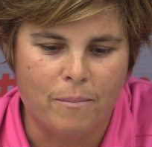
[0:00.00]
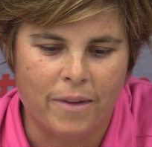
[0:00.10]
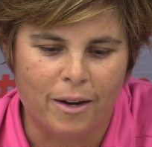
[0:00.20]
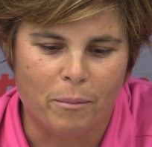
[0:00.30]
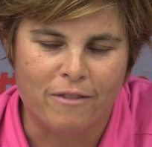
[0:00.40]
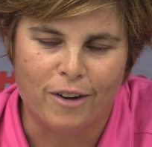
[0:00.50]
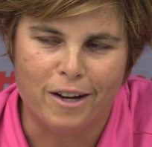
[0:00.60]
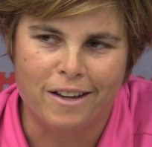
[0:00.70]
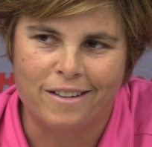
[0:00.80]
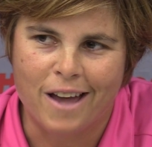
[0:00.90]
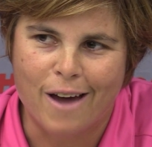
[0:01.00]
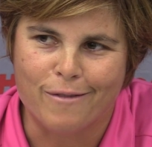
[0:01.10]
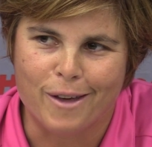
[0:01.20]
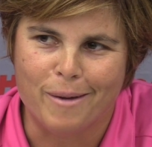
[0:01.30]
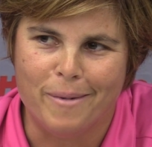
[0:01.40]
it'll be fun to
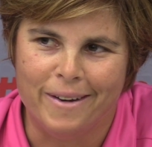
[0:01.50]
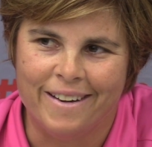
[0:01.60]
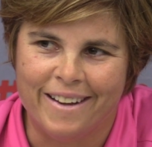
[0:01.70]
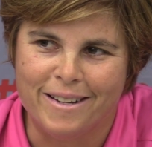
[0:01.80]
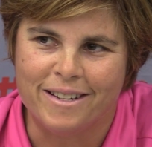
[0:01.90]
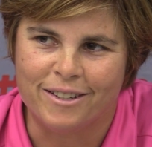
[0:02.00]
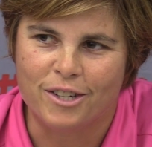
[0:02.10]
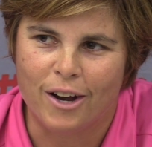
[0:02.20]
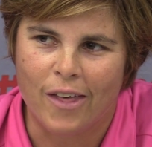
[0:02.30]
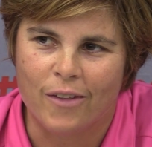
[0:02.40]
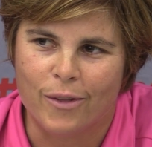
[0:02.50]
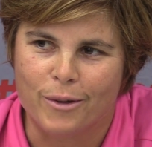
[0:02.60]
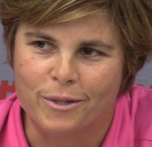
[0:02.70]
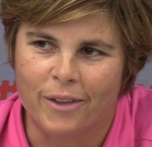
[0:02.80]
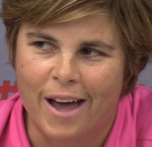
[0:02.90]
have them and to share that
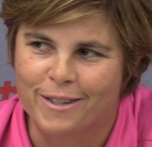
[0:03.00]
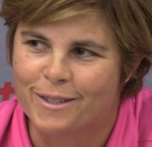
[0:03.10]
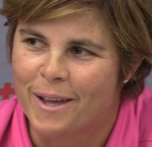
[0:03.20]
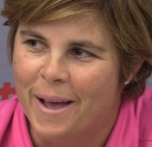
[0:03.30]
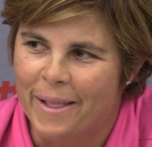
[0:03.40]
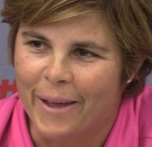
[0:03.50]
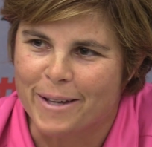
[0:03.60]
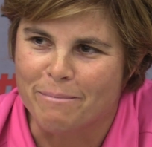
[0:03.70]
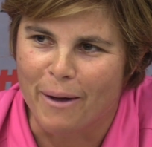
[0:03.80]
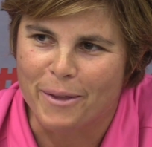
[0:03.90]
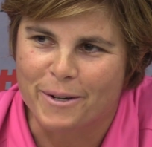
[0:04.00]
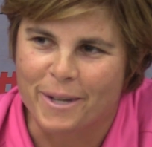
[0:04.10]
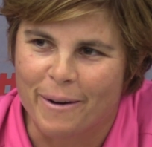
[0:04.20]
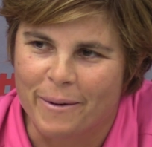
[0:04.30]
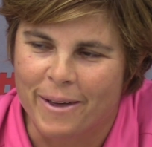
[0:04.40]
those last month or
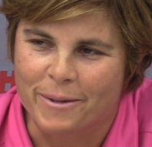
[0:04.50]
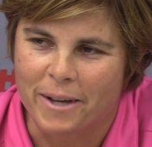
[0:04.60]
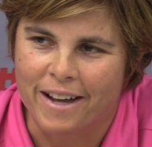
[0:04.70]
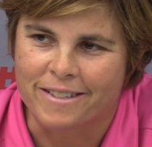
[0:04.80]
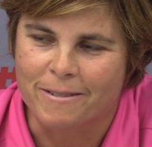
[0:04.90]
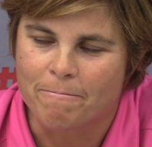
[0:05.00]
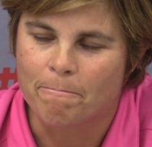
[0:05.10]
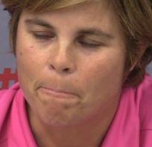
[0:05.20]
so with those guys.